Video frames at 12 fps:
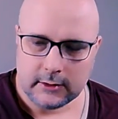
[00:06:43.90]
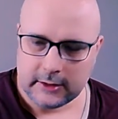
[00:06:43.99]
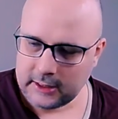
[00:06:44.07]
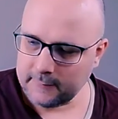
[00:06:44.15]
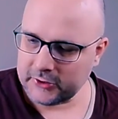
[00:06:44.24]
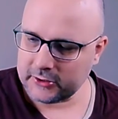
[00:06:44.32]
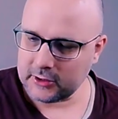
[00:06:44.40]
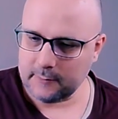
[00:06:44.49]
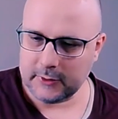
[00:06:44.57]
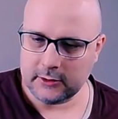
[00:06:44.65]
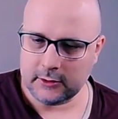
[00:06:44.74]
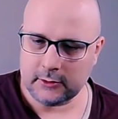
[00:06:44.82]
And I'm just going to
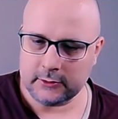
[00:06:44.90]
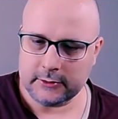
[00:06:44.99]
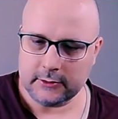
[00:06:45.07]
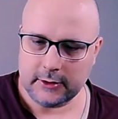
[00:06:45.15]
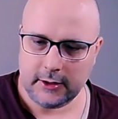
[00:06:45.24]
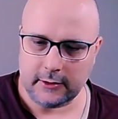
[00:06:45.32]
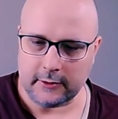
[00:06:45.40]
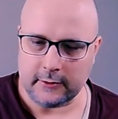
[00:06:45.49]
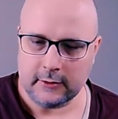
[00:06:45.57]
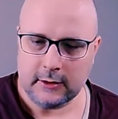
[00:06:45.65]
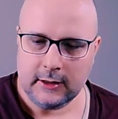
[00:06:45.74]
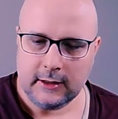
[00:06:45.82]
build here.
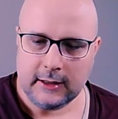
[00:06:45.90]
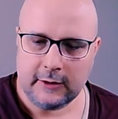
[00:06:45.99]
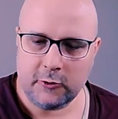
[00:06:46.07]
Now,